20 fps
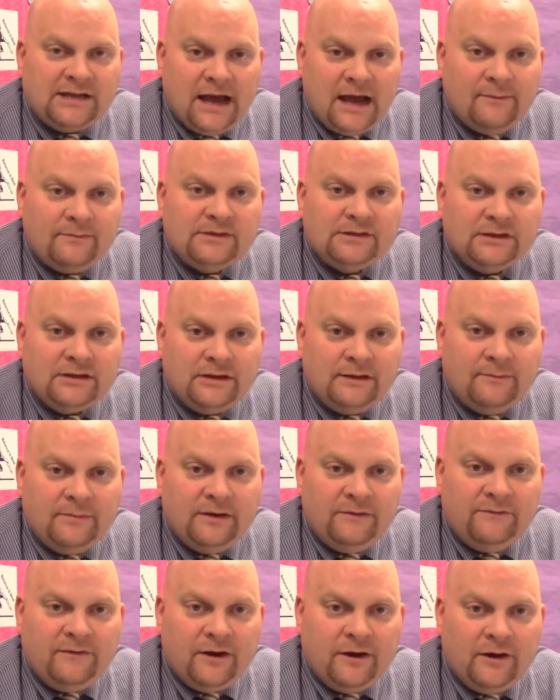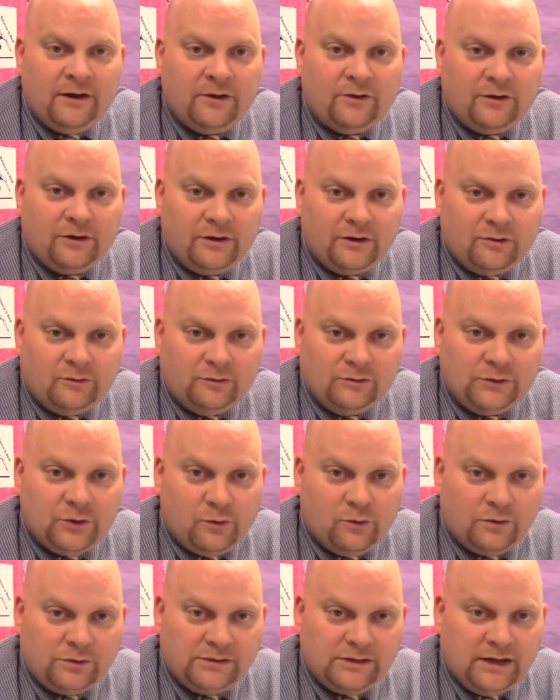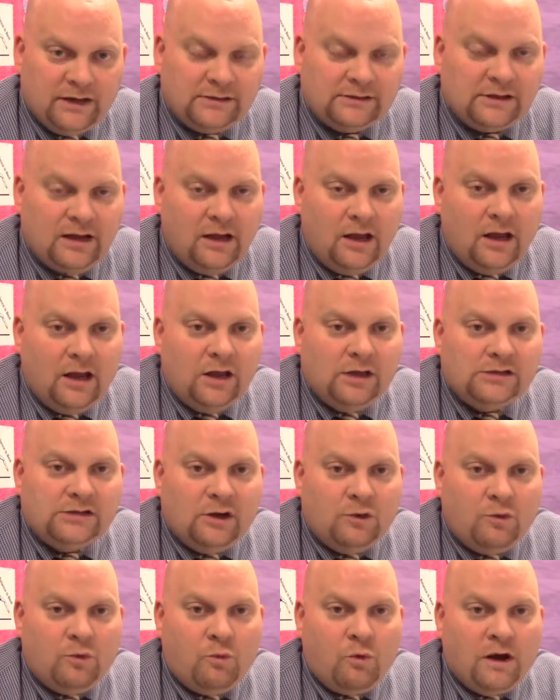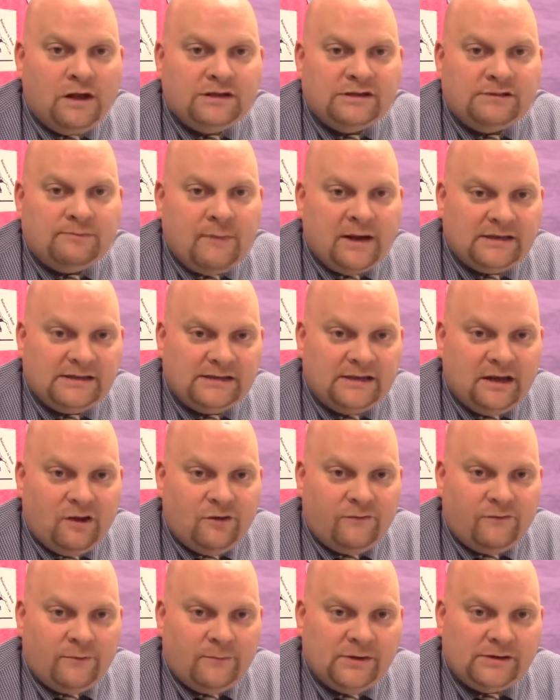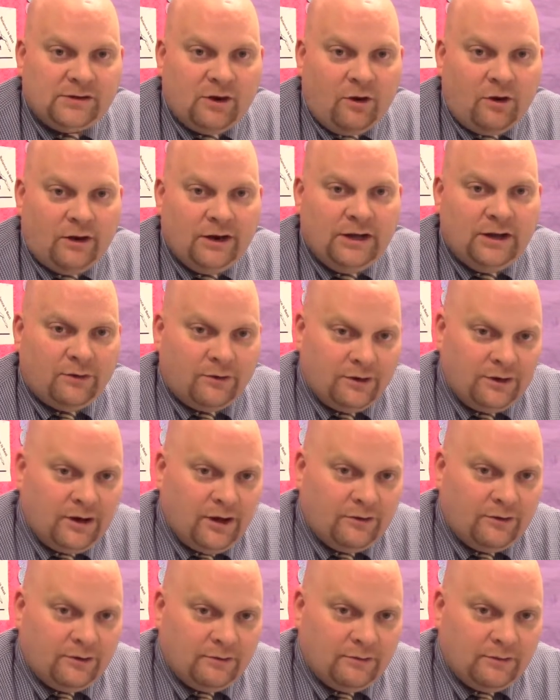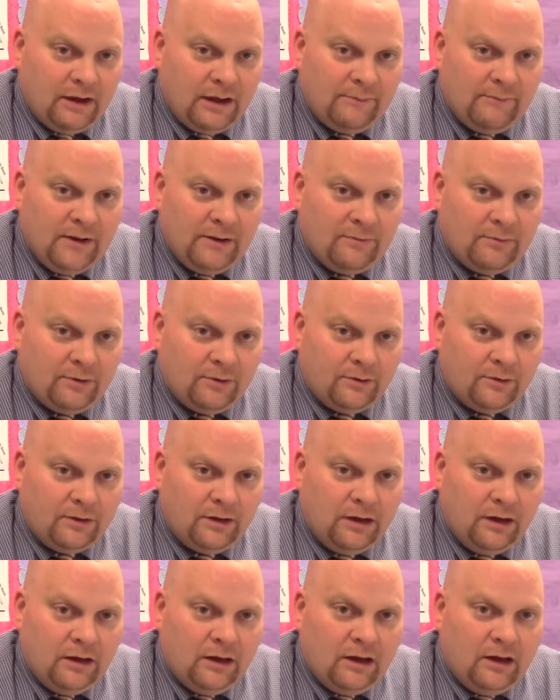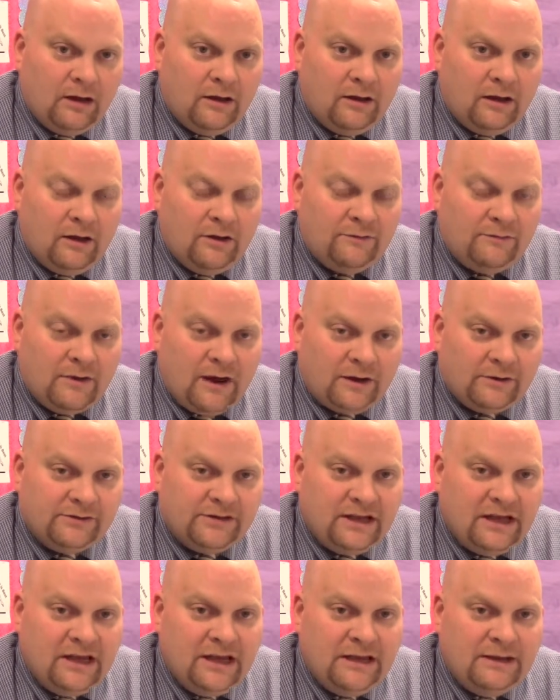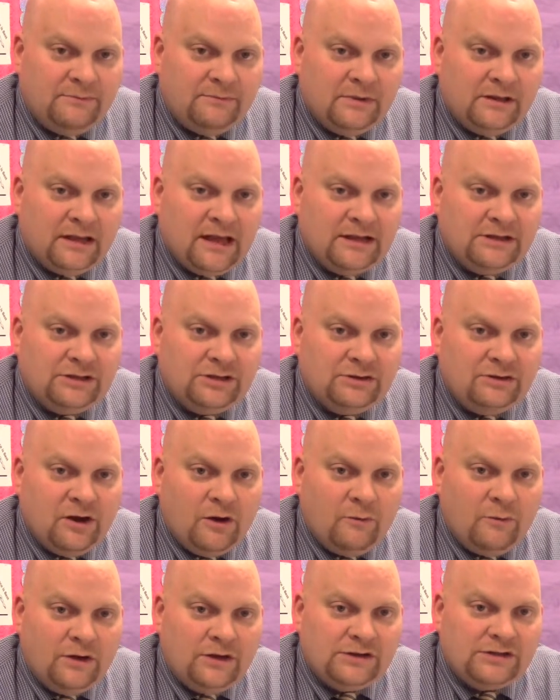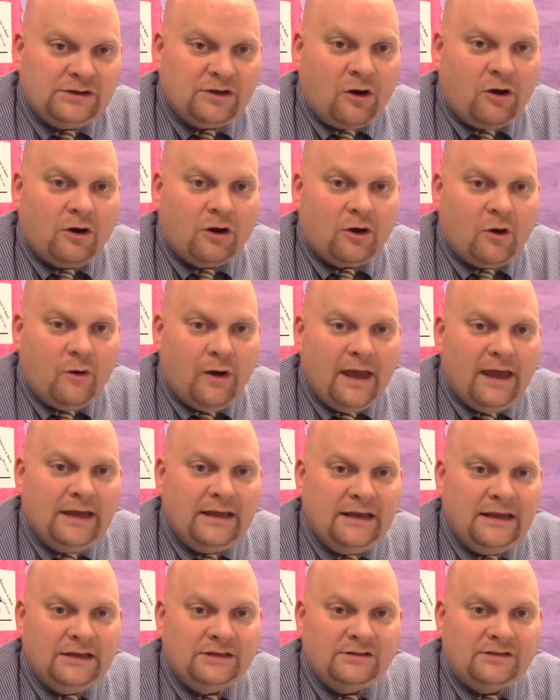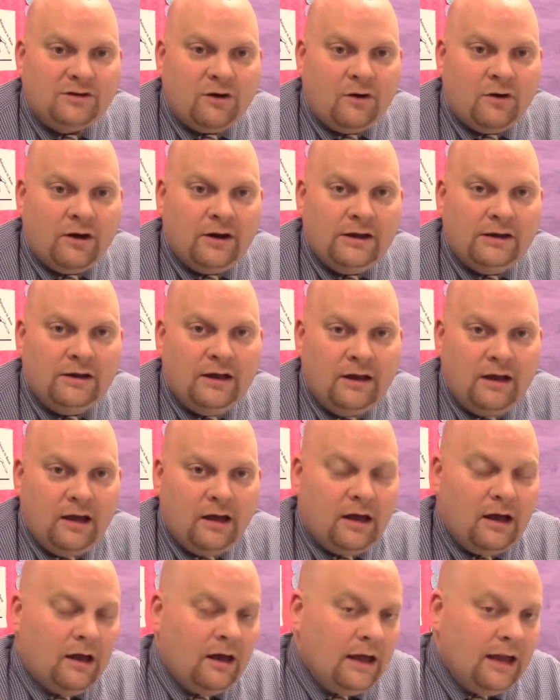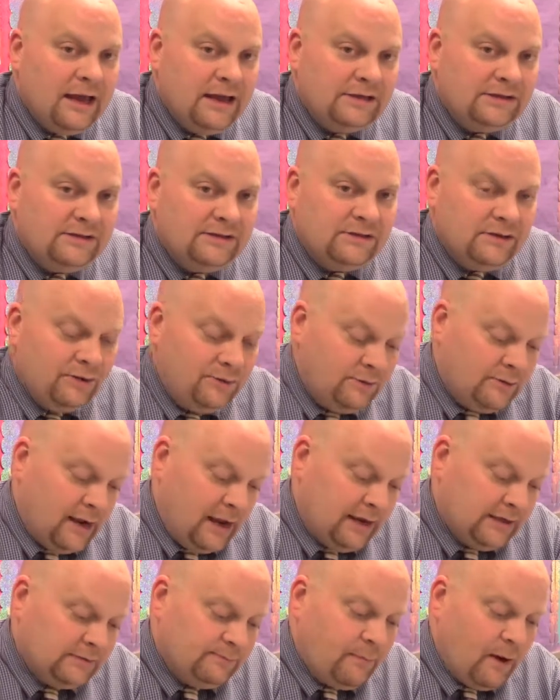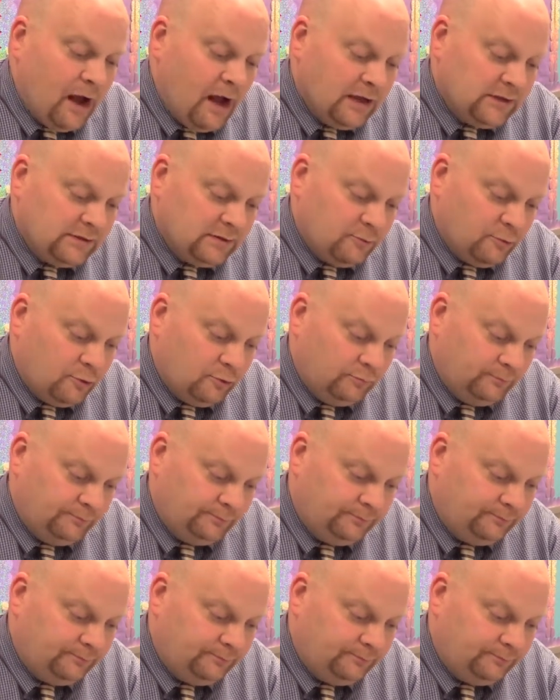Time is going to be very critical towards us. So once myself or Ms. Hardy or another member of our team lets you know when to start, go ahead and get started as soon as possible.